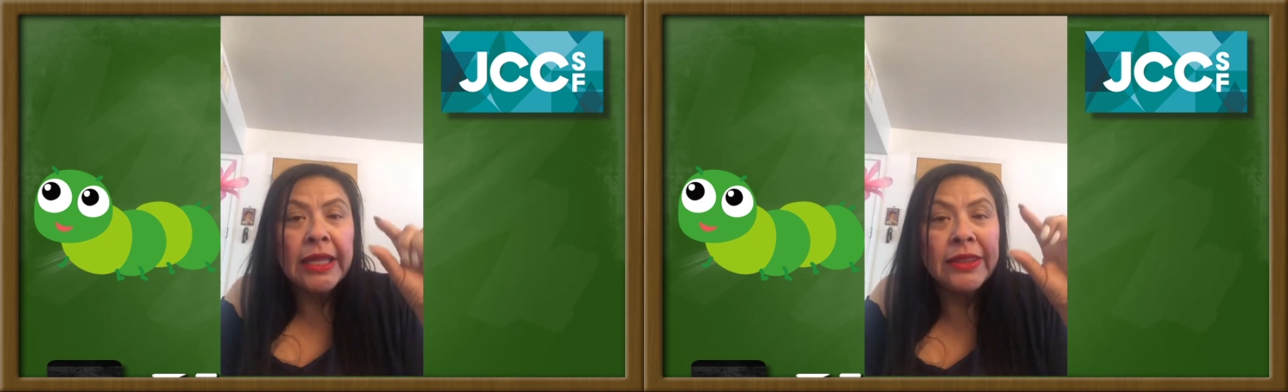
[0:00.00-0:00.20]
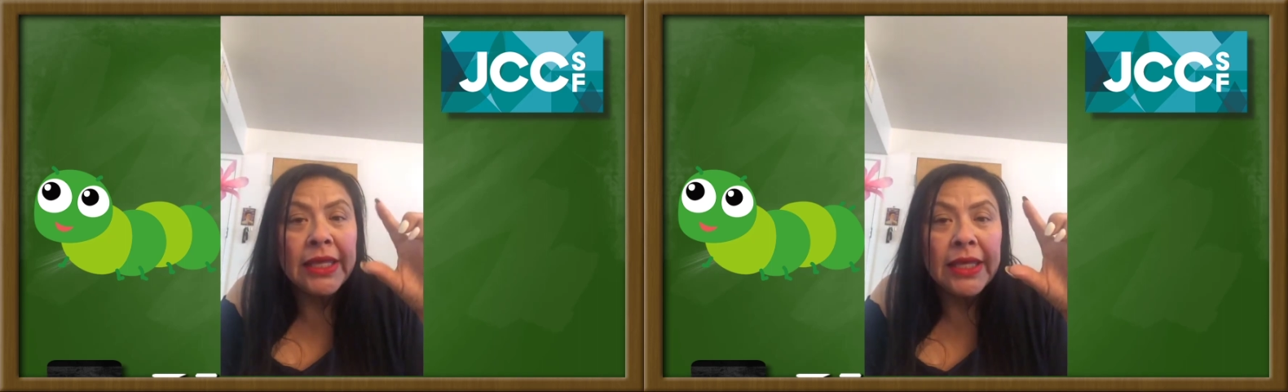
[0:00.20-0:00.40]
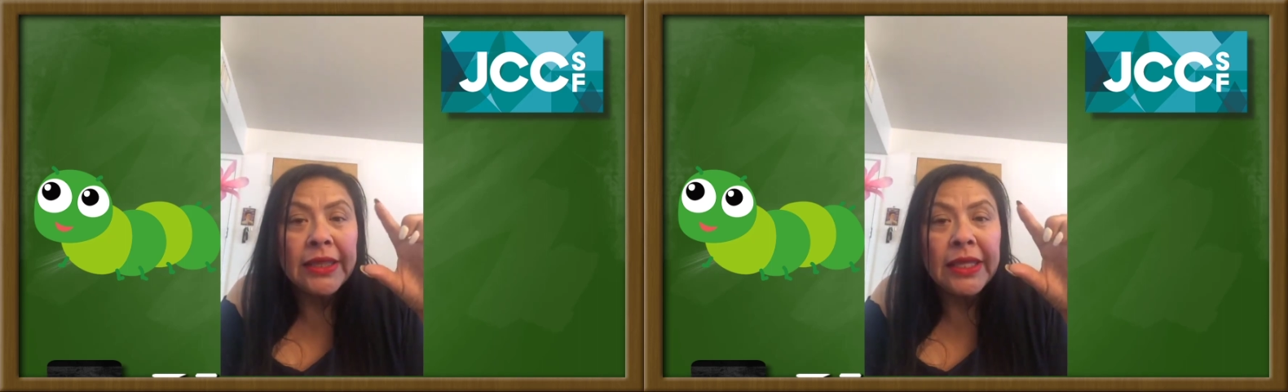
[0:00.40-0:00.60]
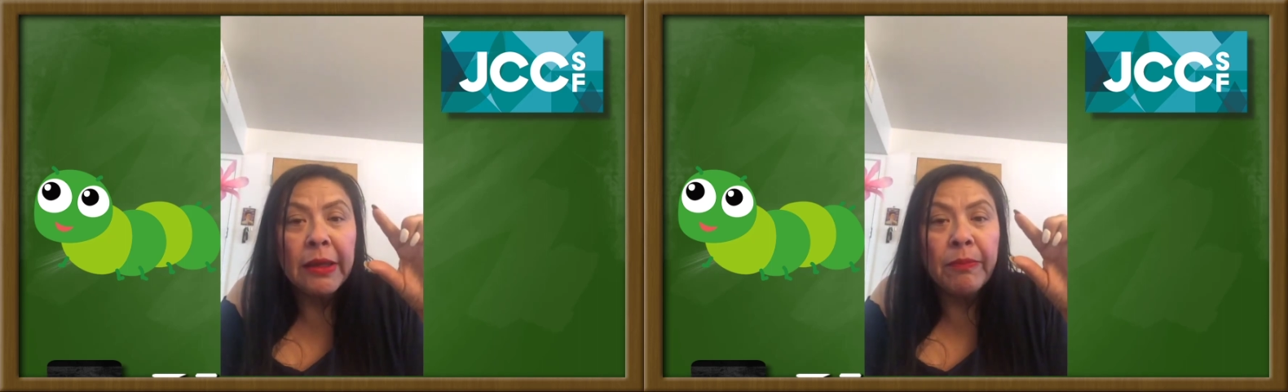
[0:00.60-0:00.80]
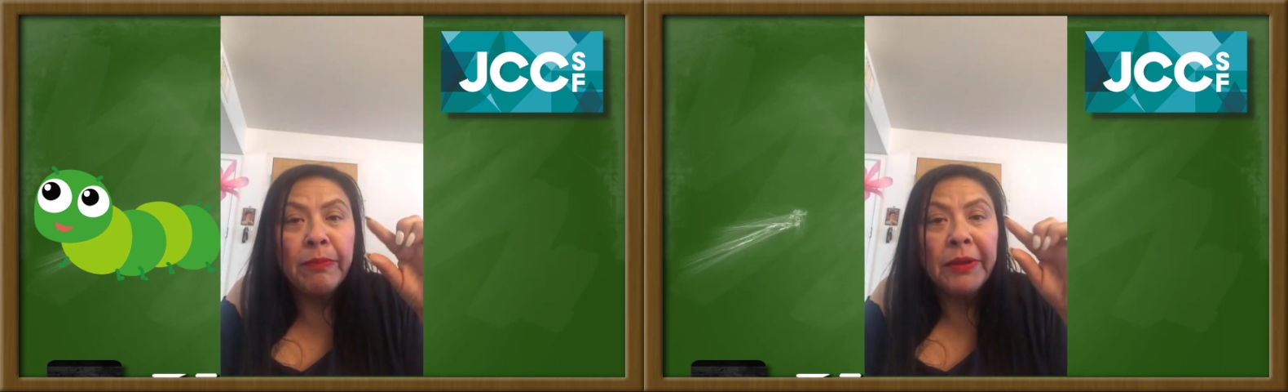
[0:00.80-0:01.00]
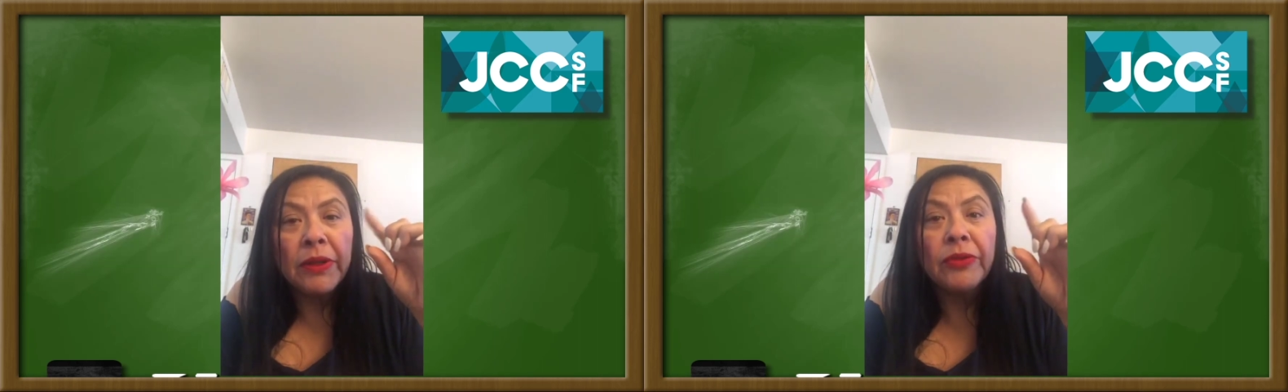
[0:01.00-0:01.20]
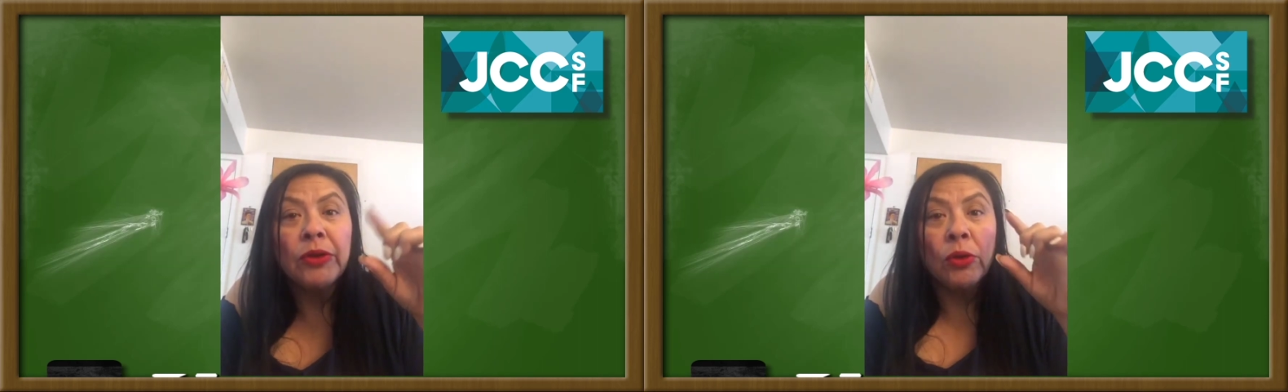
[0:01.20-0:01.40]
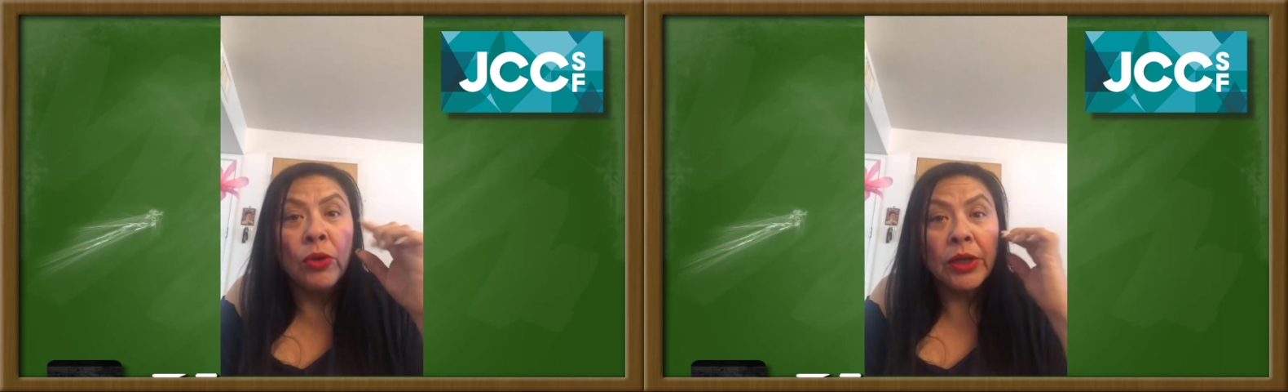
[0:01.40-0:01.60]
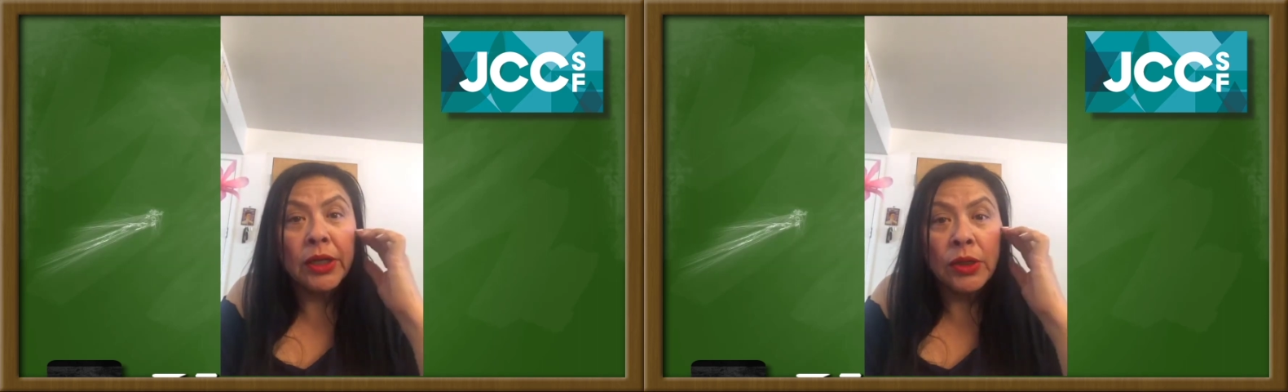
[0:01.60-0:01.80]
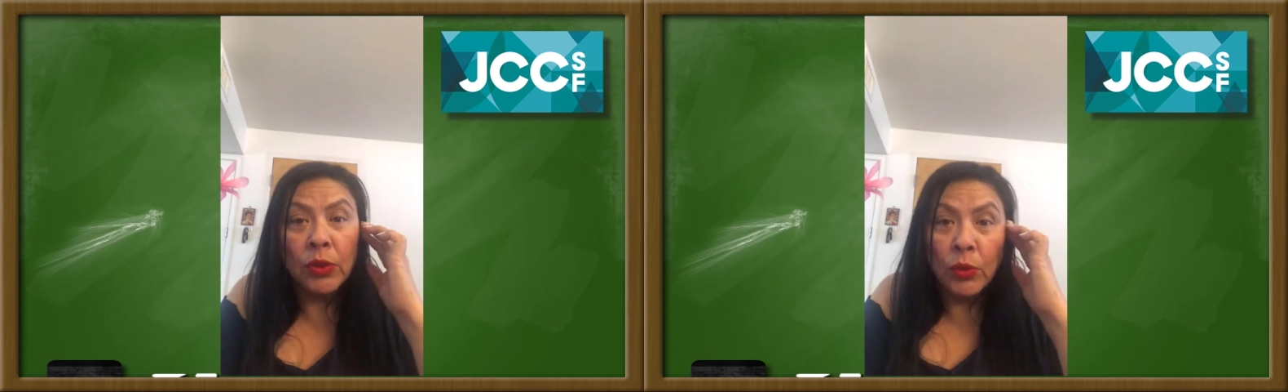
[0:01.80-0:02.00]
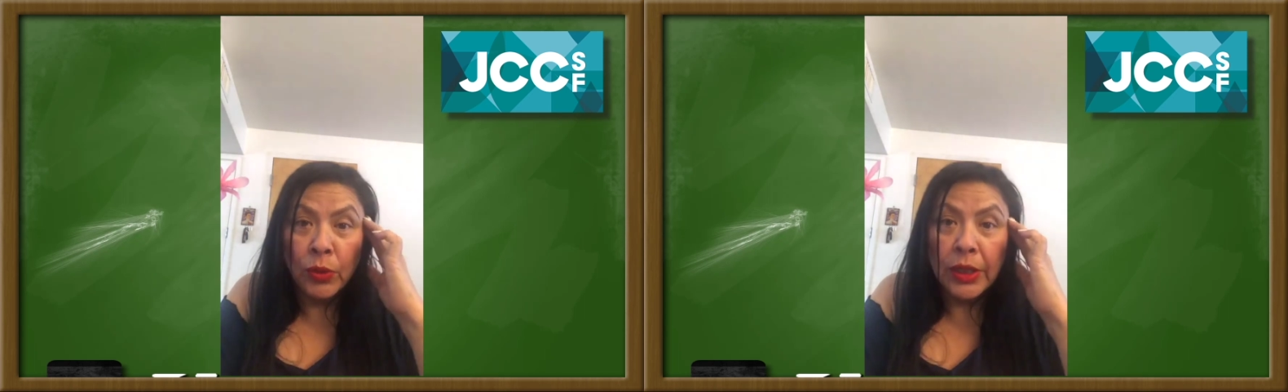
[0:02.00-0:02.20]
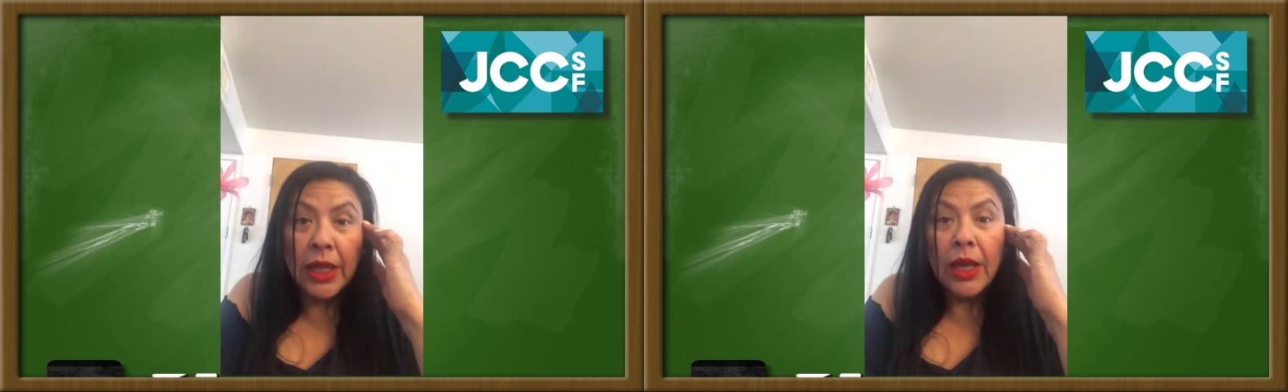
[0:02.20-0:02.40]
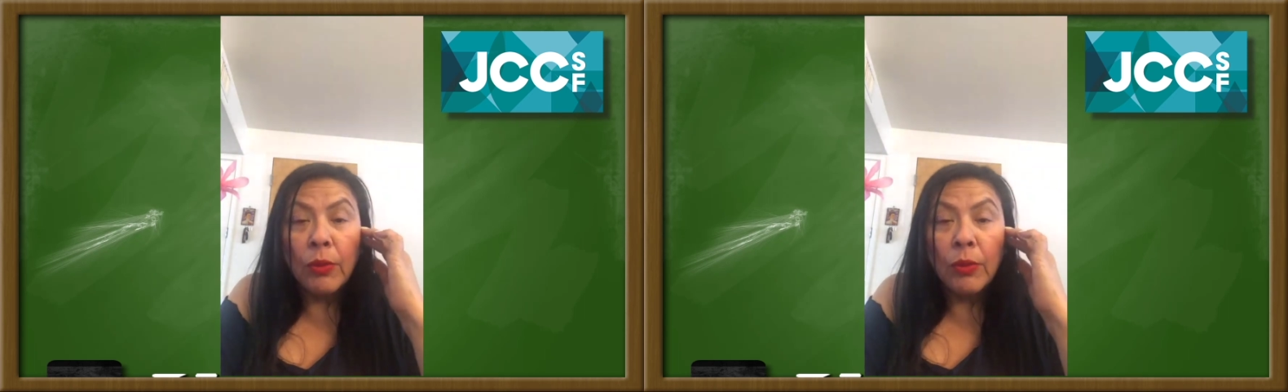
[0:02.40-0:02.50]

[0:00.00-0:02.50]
And then they build their own cocoon,